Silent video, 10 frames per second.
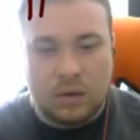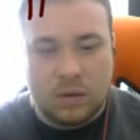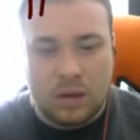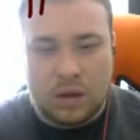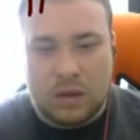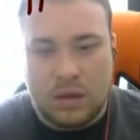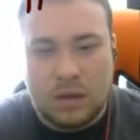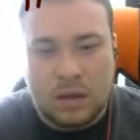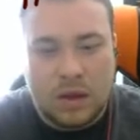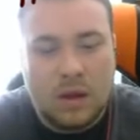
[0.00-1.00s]
what do you think?
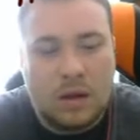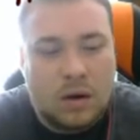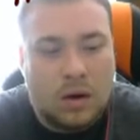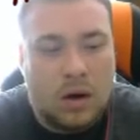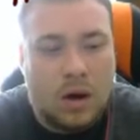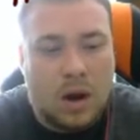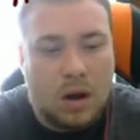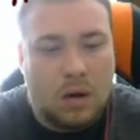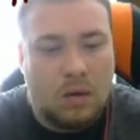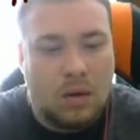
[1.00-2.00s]
Is he the killer?
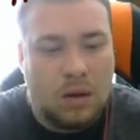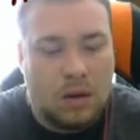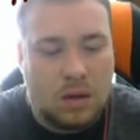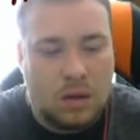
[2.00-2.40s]
No.